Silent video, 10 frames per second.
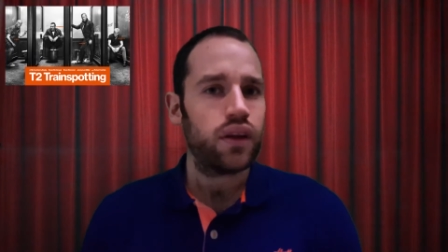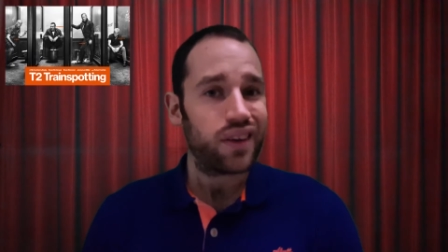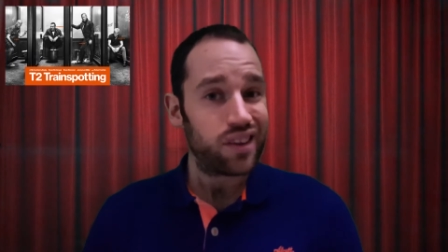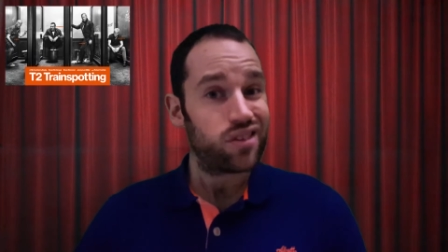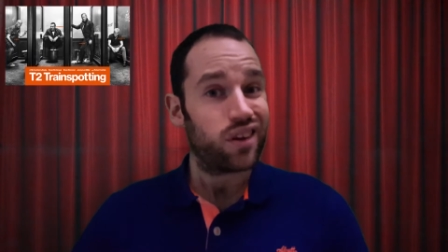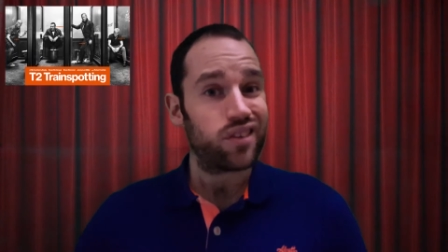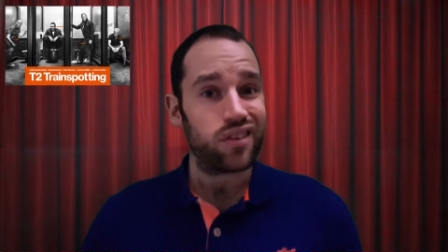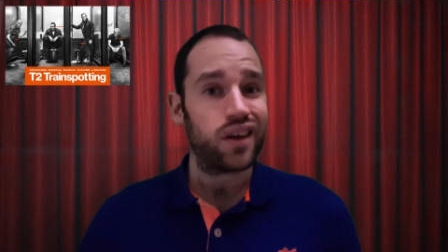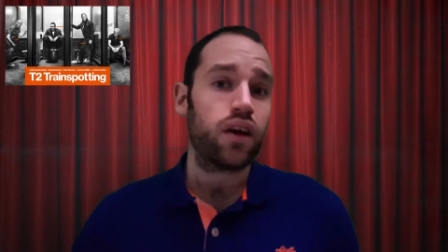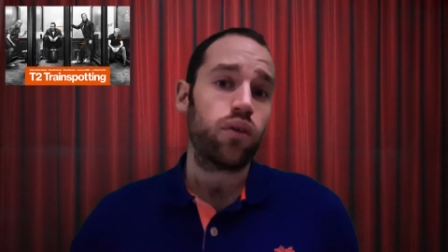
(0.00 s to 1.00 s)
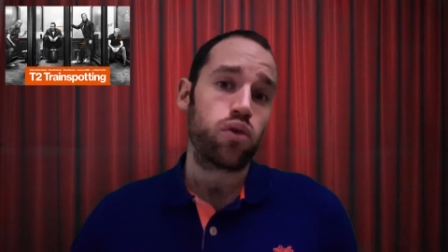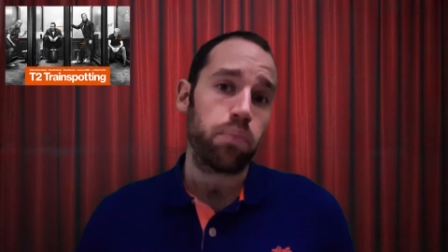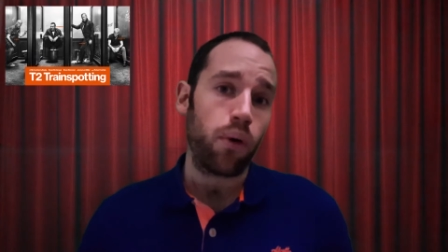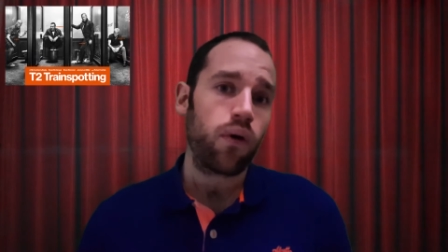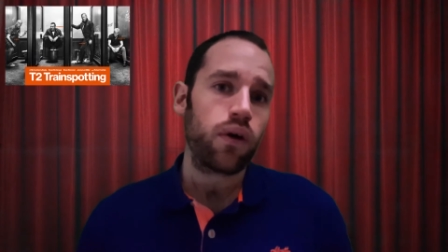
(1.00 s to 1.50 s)
Now that's not to say I was
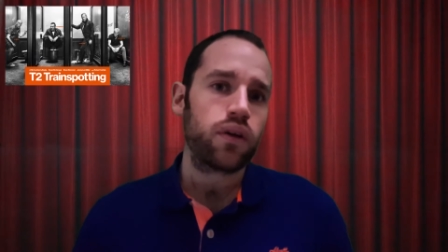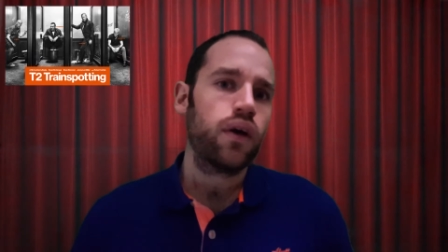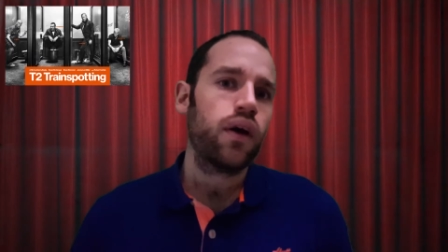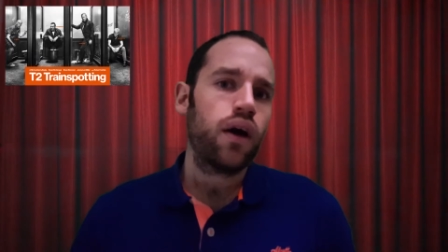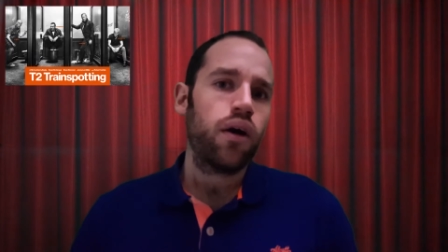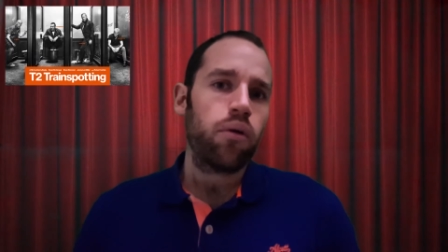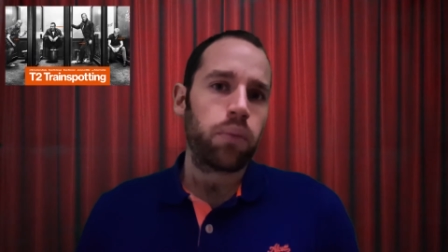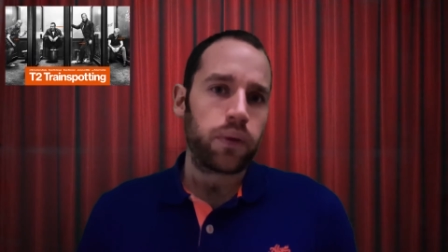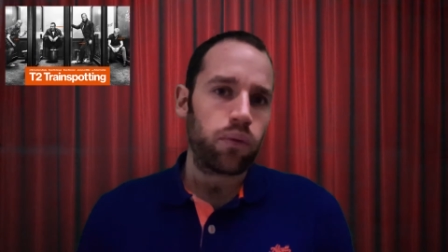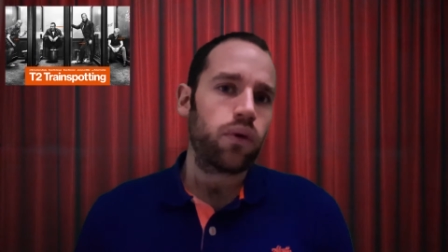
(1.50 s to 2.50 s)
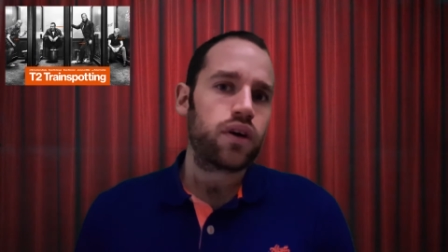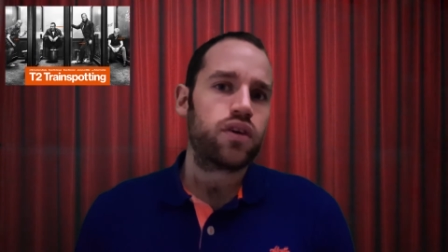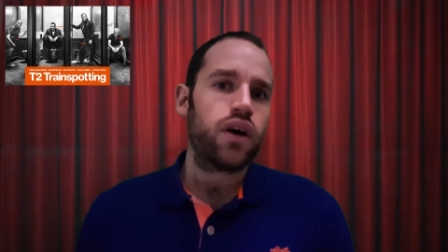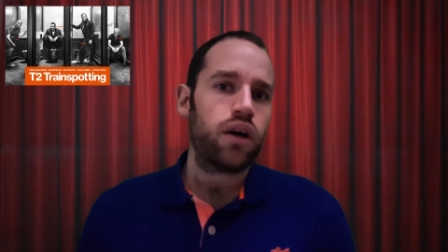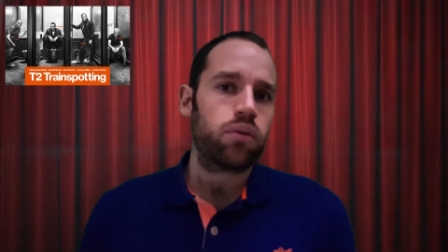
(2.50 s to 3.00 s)
bored, but there were
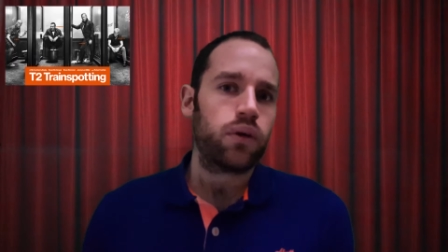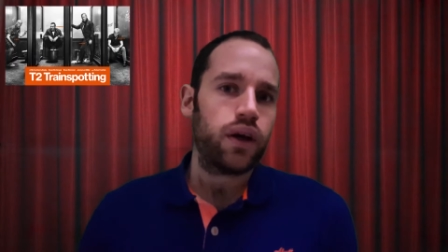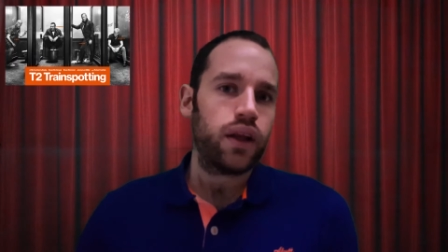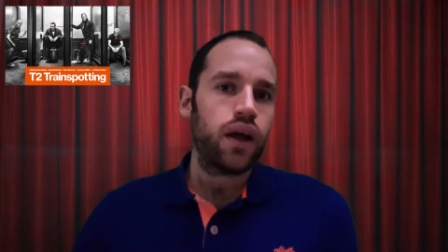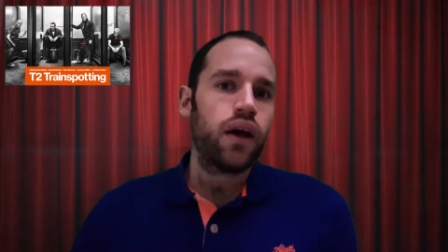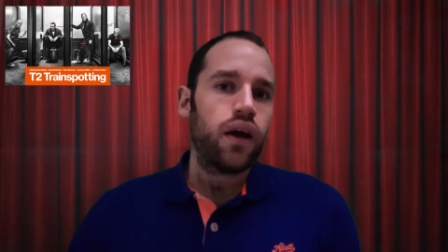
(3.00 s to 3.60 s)
times when,